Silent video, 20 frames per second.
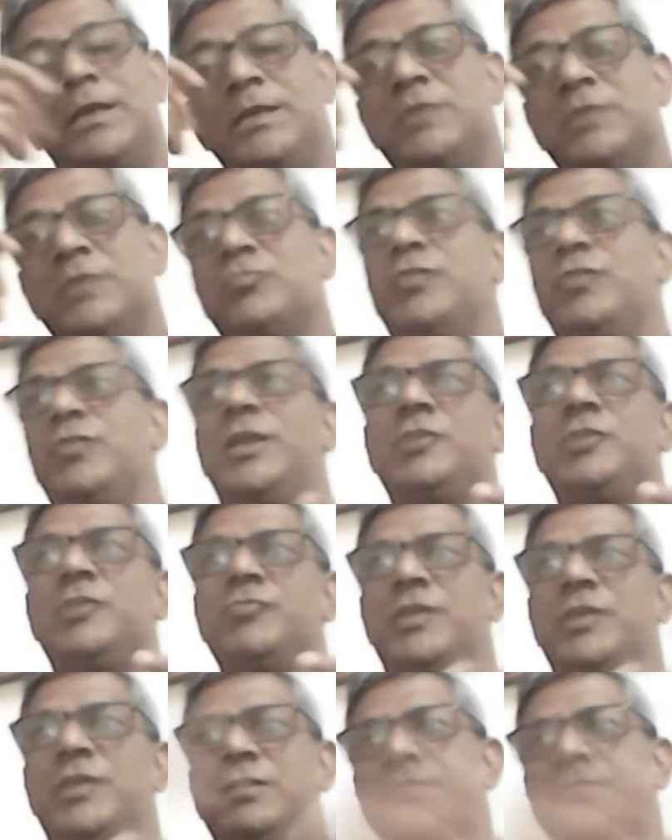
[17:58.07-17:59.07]

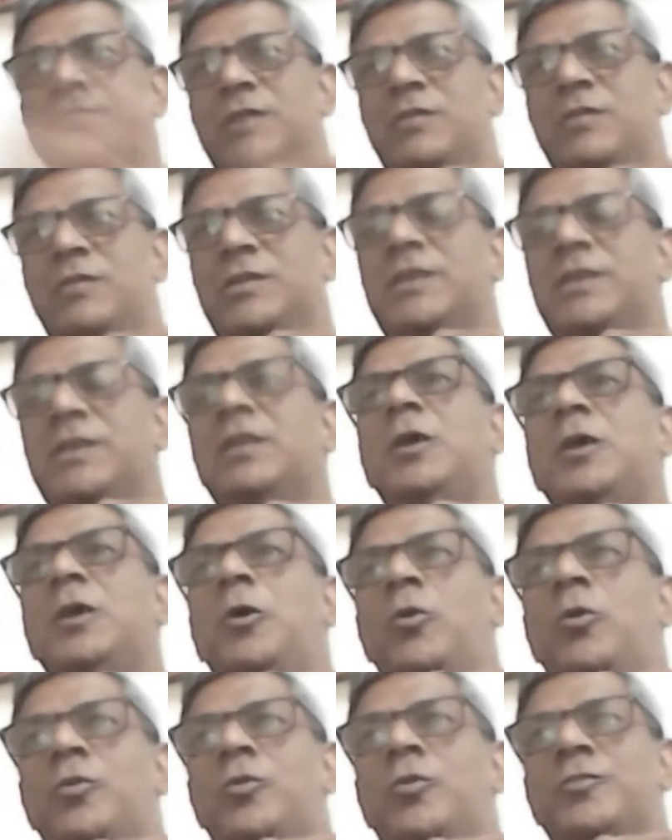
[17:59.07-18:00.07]
including the violin
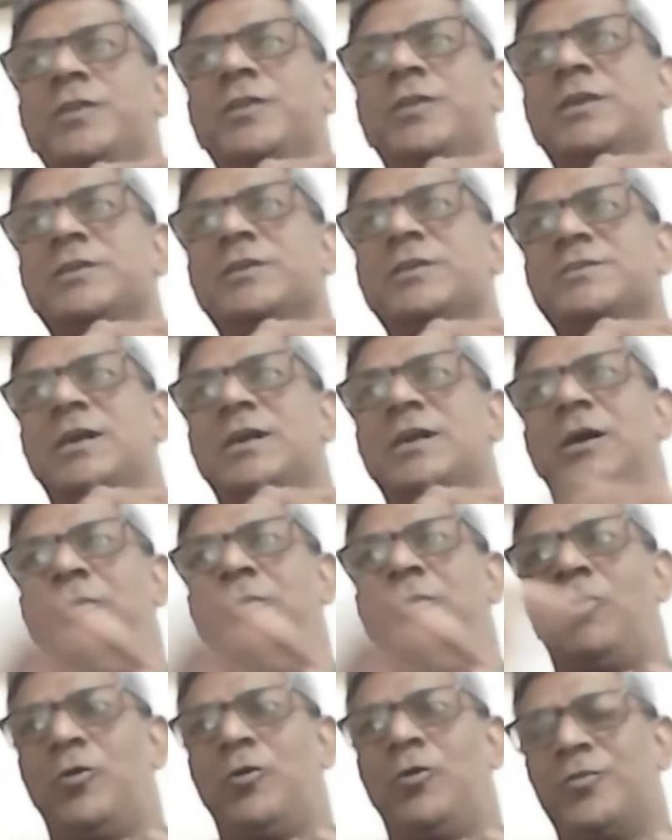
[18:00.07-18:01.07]
or the
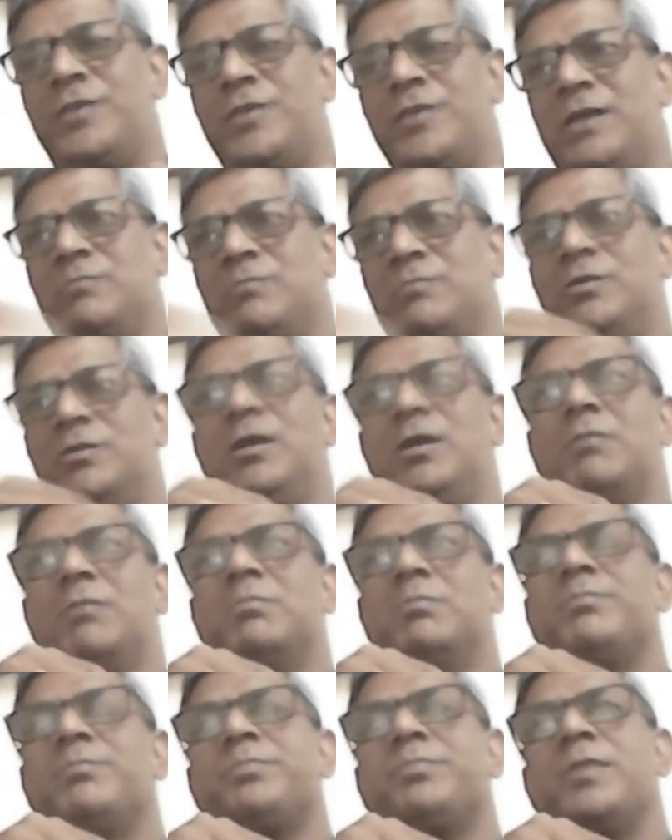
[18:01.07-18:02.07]
guitar or the
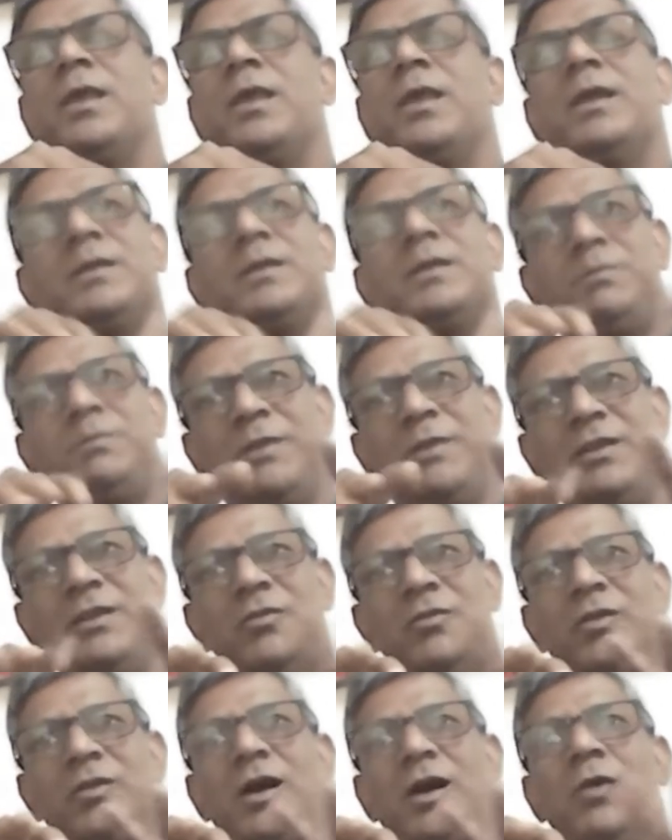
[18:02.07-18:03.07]
harmonium.
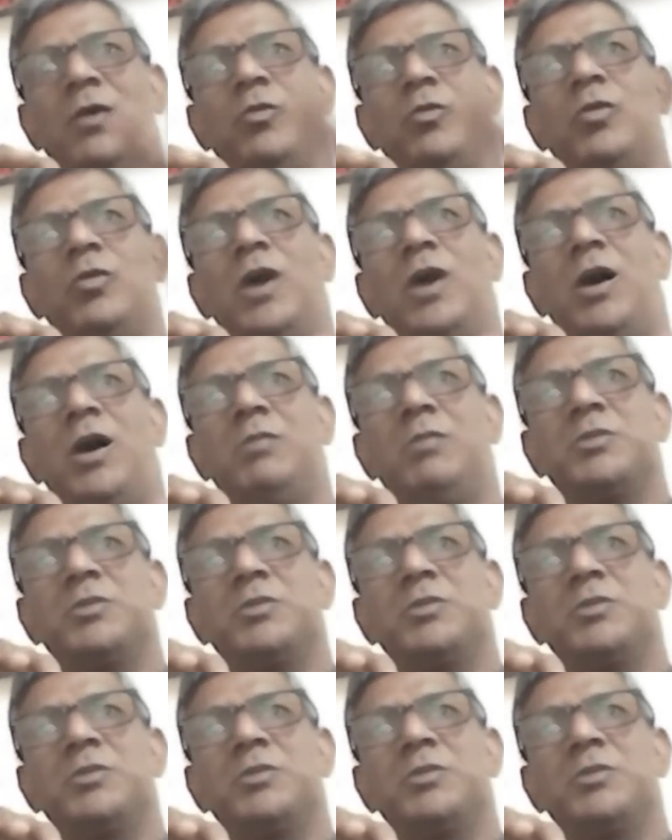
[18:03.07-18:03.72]
Depending on how